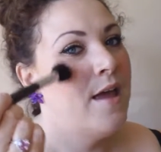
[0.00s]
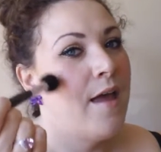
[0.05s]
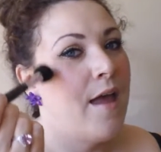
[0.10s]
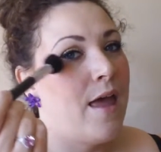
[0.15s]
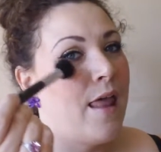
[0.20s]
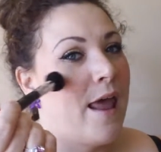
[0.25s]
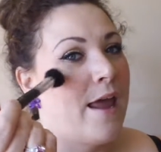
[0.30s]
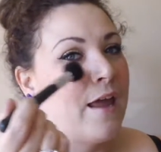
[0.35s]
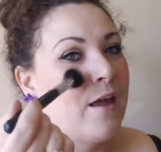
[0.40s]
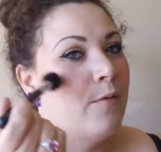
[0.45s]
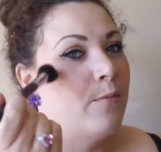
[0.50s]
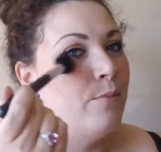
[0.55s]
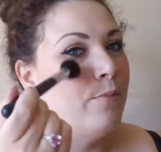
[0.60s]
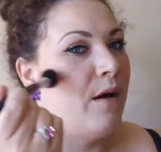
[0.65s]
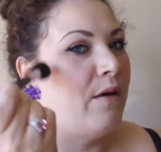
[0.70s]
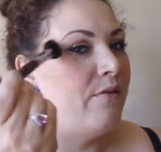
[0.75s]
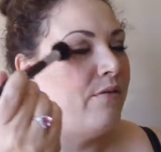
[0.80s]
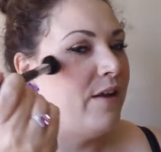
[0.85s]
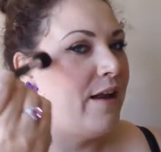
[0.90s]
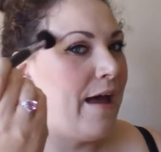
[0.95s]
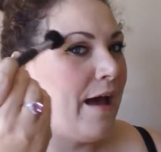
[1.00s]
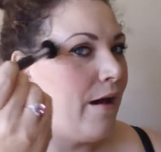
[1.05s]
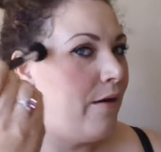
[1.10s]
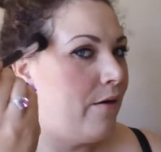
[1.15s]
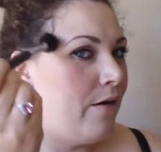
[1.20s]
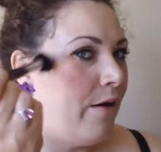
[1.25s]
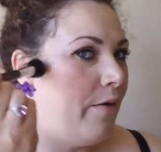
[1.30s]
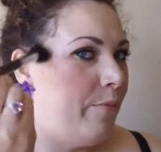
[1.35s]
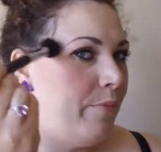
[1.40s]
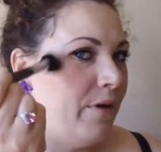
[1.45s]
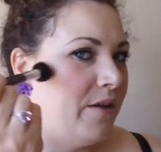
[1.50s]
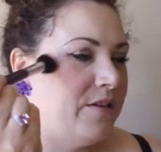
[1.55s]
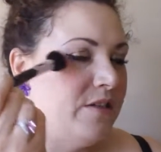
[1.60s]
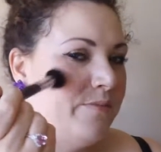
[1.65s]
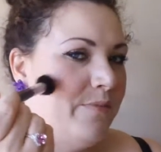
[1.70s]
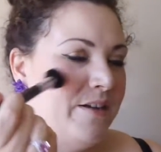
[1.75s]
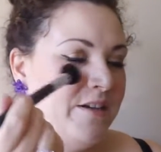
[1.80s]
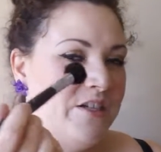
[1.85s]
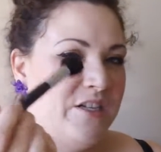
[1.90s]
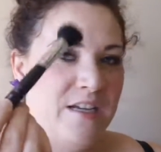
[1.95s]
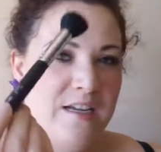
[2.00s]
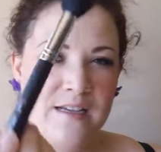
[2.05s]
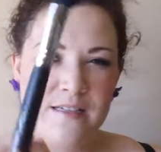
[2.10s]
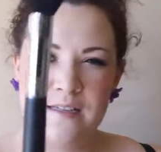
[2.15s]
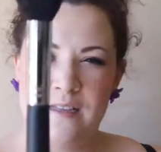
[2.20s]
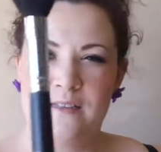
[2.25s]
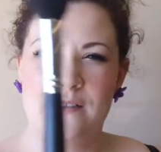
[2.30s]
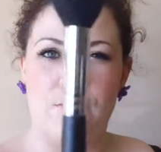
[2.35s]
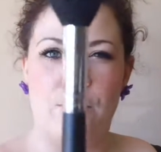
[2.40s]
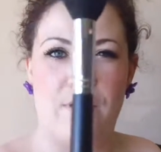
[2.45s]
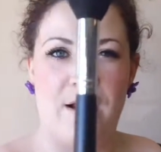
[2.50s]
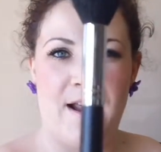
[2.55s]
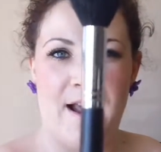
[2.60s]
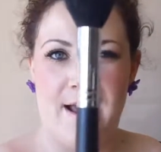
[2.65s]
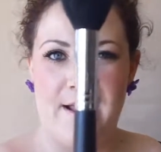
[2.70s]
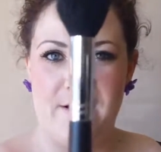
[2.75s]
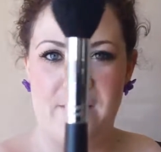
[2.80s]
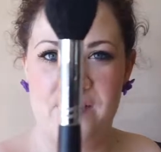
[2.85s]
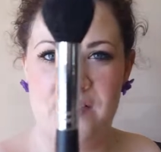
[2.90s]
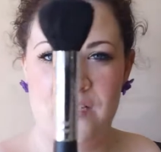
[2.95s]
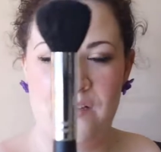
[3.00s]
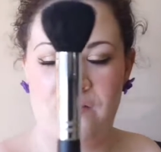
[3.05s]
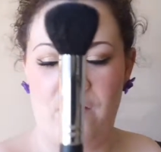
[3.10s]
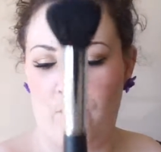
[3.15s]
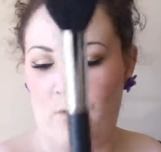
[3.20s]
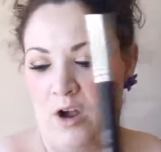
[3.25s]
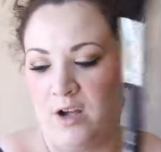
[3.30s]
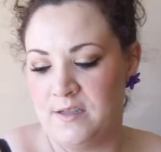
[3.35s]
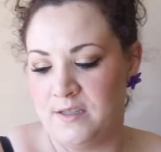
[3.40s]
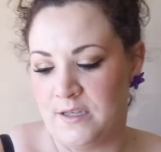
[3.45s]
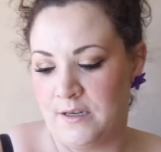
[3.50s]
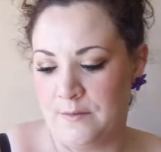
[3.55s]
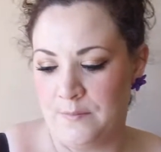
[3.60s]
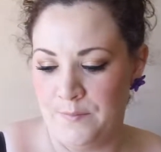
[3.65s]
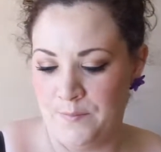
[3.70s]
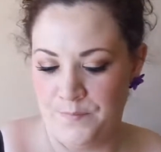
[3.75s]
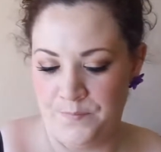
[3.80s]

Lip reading: and I can buff it out up onto my cheeks. It's great. I use this for bronzer.